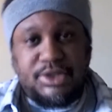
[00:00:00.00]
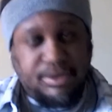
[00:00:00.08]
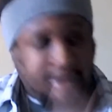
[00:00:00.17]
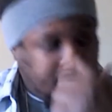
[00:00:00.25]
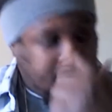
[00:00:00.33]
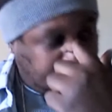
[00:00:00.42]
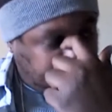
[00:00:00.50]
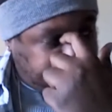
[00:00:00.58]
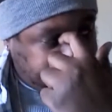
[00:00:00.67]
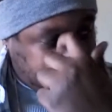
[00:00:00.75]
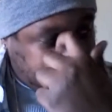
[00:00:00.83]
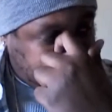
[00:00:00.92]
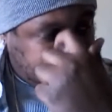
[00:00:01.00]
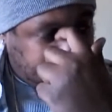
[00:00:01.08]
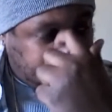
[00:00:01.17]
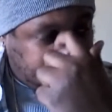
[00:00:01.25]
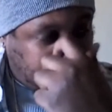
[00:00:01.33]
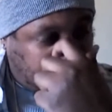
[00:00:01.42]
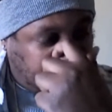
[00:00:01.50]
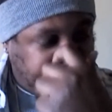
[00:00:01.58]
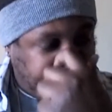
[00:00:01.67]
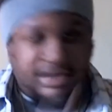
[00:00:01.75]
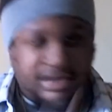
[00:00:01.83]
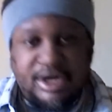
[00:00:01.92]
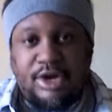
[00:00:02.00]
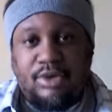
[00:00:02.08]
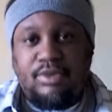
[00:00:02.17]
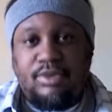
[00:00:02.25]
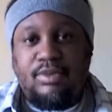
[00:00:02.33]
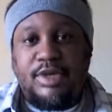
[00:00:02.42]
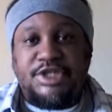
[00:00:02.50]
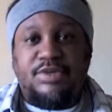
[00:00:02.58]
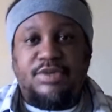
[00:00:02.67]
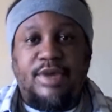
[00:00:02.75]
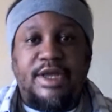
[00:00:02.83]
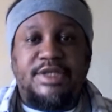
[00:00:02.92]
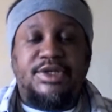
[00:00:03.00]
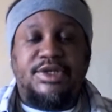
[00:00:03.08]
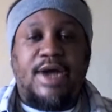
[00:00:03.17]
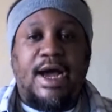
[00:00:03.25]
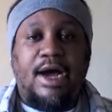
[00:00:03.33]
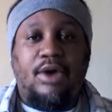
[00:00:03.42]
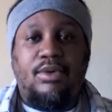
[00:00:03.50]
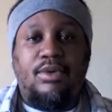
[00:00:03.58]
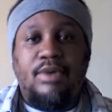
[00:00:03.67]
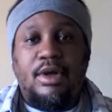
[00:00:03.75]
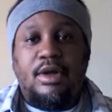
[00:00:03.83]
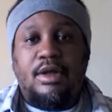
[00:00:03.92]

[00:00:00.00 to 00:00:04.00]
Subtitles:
So now, the video which went into how